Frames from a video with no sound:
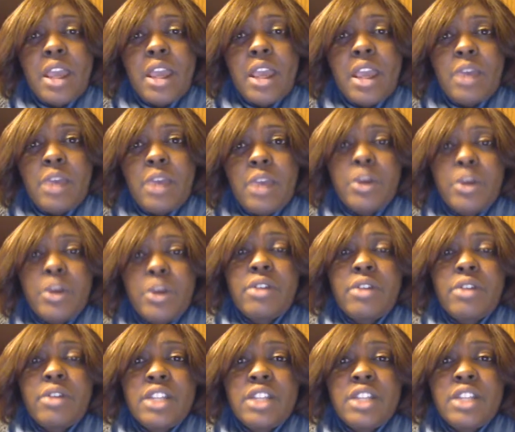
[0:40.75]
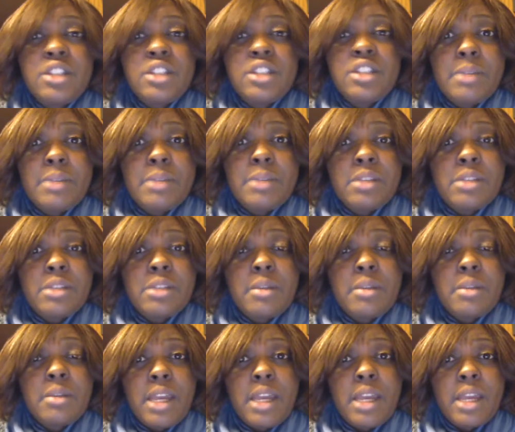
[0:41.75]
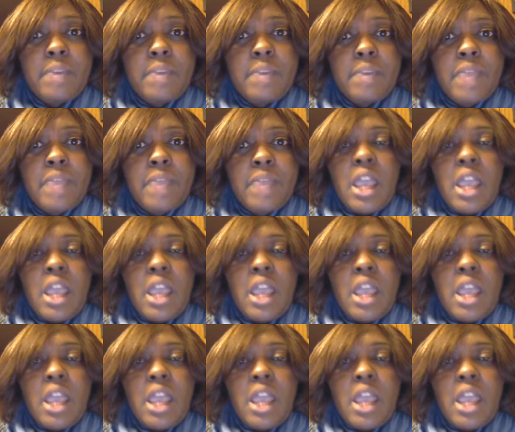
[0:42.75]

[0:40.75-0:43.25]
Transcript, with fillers: and what your relationship is with money.